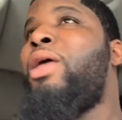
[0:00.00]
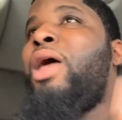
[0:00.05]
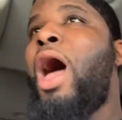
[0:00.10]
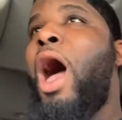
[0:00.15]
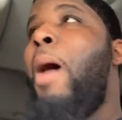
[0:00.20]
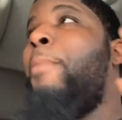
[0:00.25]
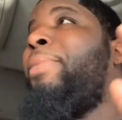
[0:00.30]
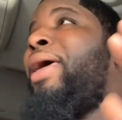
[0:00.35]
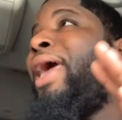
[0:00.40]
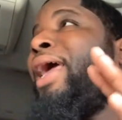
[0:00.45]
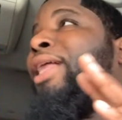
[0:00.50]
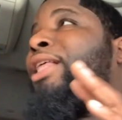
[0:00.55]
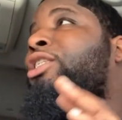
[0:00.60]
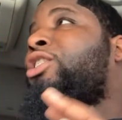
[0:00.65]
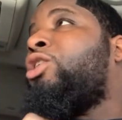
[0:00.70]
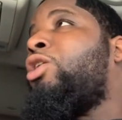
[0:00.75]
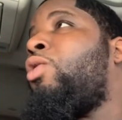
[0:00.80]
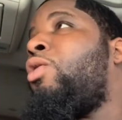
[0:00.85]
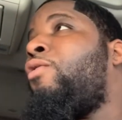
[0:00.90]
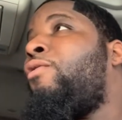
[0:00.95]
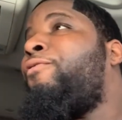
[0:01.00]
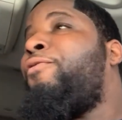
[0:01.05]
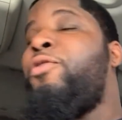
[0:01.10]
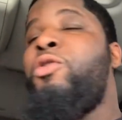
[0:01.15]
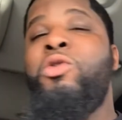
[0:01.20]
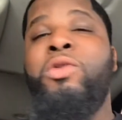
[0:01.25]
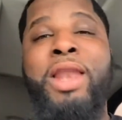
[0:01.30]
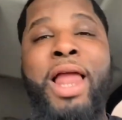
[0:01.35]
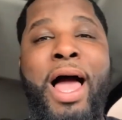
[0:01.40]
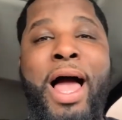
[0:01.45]
I'm headed to a
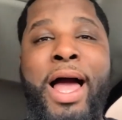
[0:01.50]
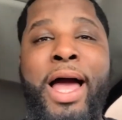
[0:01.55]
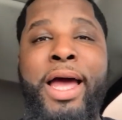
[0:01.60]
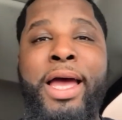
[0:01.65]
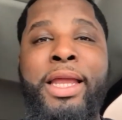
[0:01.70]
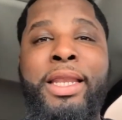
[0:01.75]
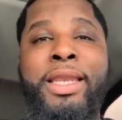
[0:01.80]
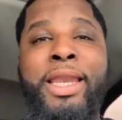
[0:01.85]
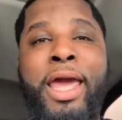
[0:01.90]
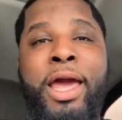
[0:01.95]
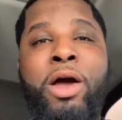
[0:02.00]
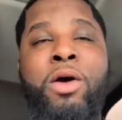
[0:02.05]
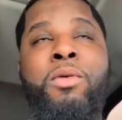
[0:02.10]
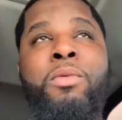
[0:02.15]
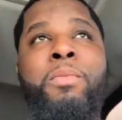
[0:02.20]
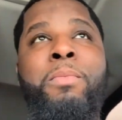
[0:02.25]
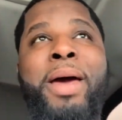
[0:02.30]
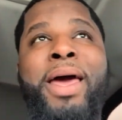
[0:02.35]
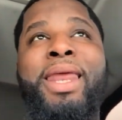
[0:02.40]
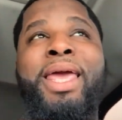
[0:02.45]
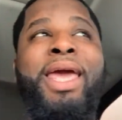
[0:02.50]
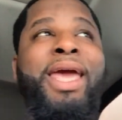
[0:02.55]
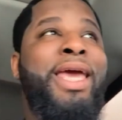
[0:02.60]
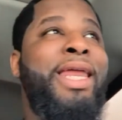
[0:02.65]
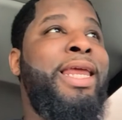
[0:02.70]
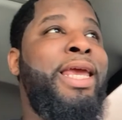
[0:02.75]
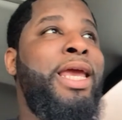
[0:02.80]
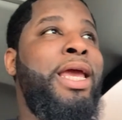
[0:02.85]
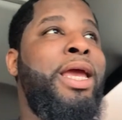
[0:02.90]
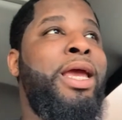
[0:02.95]
Food Lion now, about to head
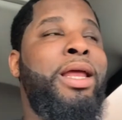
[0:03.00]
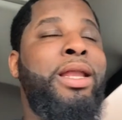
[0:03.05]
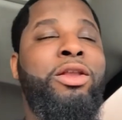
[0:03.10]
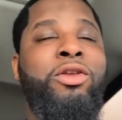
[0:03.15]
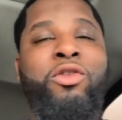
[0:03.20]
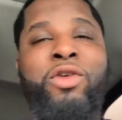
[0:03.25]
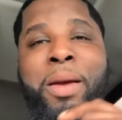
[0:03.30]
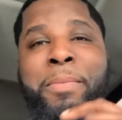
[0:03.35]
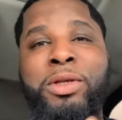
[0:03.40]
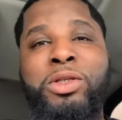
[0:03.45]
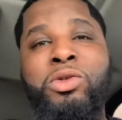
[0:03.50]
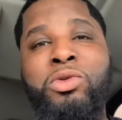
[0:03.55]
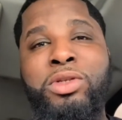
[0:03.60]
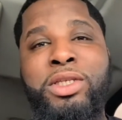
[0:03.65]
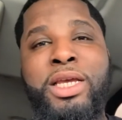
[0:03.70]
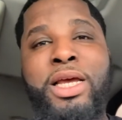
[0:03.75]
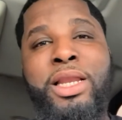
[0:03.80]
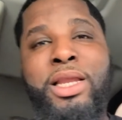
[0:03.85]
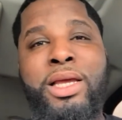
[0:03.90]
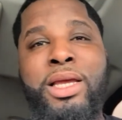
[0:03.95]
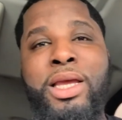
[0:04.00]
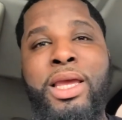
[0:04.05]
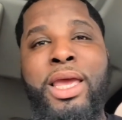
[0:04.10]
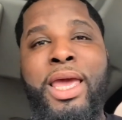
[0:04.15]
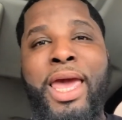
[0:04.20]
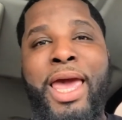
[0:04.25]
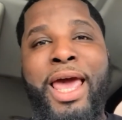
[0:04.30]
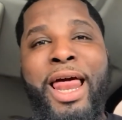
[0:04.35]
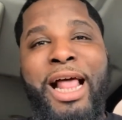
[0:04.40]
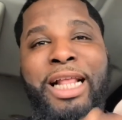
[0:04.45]
in, grabbing some Nutella,
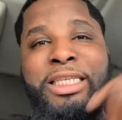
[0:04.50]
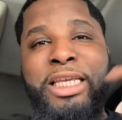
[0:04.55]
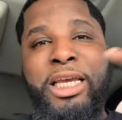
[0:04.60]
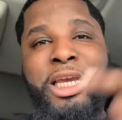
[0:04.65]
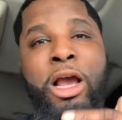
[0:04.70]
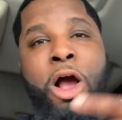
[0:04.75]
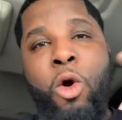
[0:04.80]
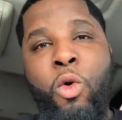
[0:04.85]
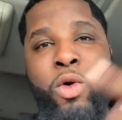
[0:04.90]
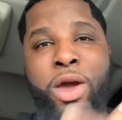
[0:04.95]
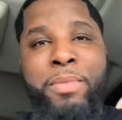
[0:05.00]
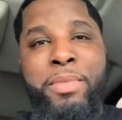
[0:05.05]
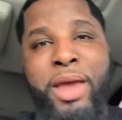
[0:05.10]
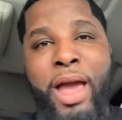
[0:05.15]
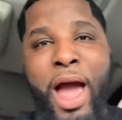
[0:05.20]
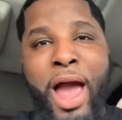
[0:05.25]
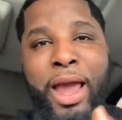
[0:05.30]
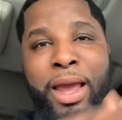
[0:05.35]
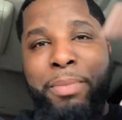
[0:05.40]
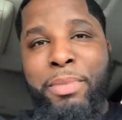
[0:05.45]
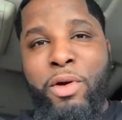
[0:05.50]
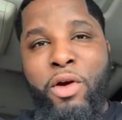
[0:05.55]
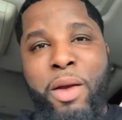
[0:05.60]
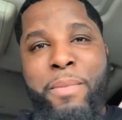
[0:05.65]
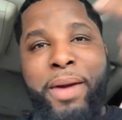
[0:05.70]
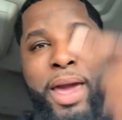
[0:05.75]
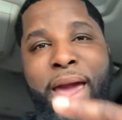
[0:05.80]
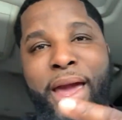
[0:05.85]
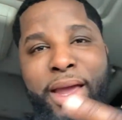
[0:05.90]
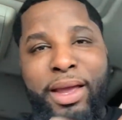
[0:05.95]
and I'll take y'all with me. Alright, be right back.